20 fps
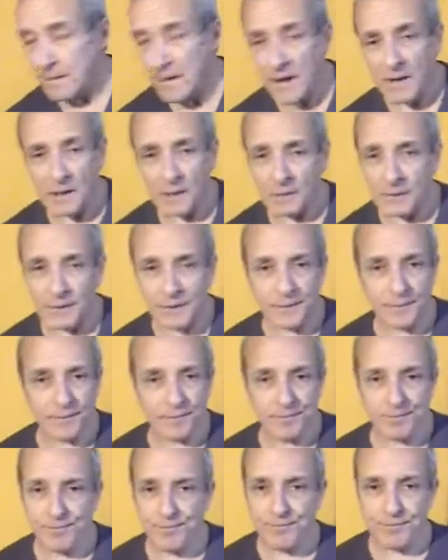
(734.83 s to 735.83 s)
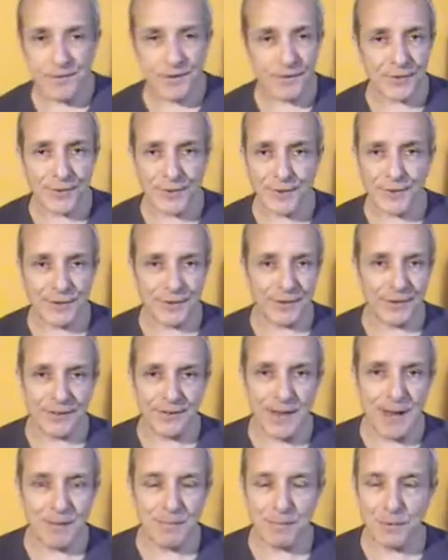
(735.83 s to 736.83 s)
Anyway, that's just an
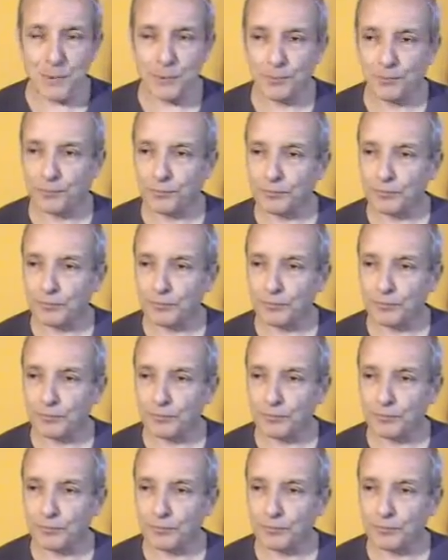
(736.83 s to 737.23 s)
example.